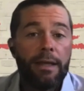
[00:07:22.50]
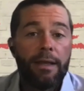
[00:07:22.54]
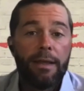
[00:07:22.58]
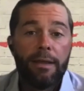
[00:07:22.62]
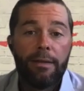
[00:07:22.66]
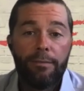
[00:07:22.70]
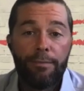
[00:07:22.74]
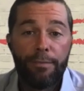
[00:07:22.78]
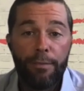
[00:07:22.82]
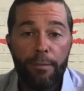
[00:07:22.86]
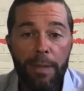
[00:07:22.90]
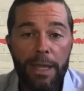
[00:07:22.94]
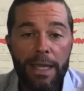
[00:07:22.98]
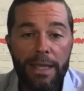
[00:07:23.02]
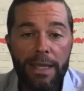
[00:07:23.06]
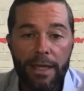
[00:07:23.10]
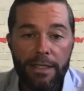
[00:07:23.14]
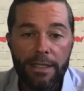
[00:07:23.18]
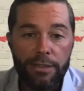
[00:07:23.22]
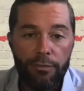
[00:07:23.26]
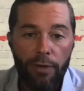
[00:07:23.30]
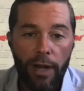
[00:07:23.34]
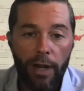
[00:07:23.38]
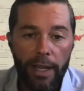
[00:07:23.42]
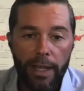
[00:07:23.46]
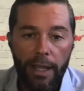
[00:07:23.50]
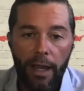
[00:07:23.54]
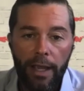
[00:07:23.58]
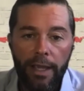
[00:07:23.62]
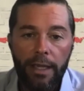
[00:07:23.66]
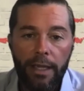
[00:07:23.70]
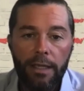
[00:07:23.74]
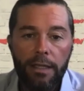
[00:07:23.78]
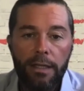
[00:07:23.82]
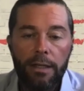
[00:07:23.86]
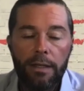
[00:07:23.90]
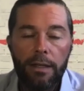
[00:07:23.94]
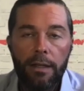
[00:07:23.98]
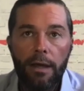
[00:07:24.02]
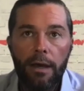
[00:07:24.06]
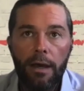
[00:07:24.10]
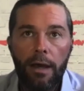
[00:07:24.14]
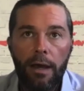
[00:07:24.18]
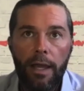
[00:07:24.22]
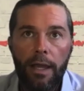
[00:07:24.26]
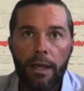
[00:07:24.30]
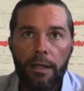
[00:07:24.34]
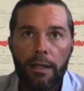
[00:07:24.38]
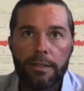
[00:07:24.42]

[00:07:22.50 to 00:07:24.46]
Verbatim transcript: For me, that's great. I